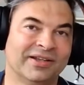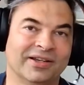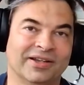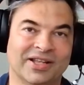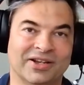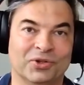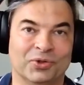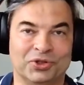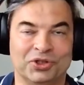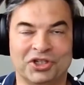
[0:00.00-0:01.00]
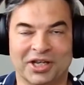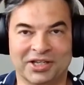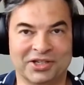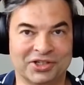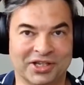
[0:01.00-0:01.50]
And then, of course, you check
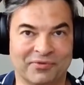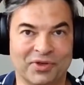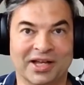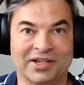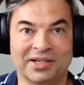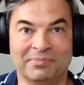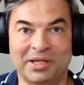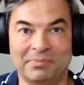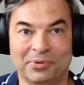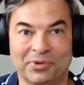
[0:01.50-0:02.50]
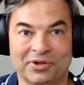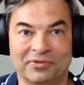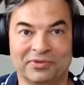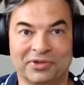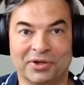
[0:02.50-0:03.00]
in to see, have you had any people that have,
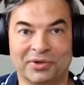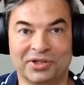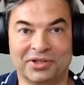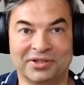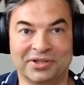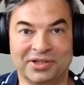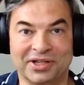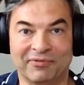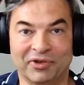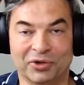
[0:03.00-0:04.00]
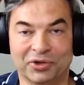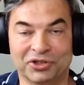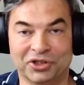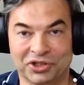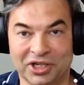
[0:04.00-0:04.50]
you're having a look at
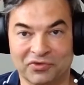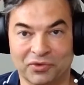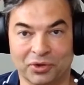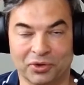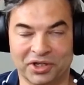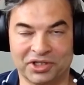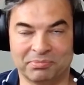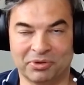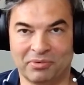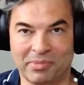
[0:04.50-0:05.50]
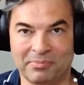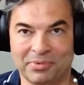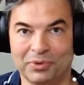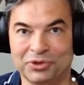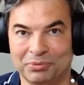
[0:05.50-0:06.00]
successful logins. But remember,
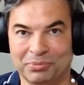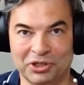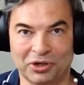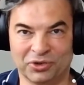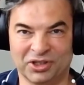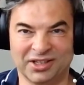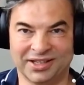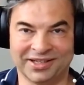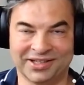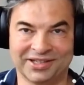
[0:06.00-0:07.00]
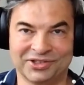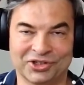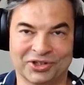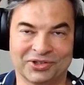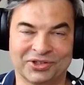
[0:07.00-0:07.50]
once somebody's logged in, they can then
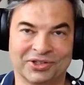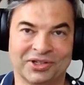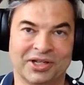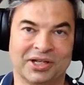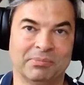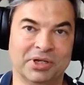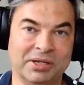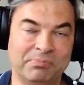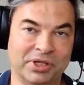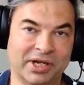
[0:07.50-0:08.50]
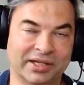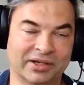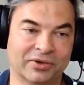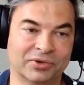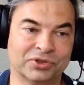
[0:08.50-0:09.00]
start to manipulate
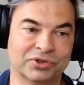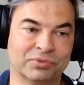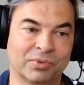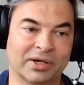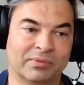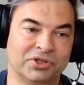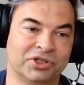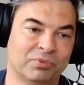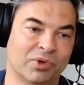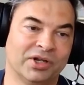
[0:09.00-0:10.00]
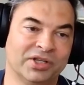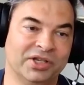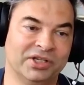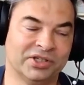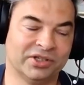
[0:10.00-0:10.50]
logs as well, which is why you
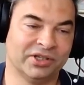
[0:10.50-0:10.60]
need to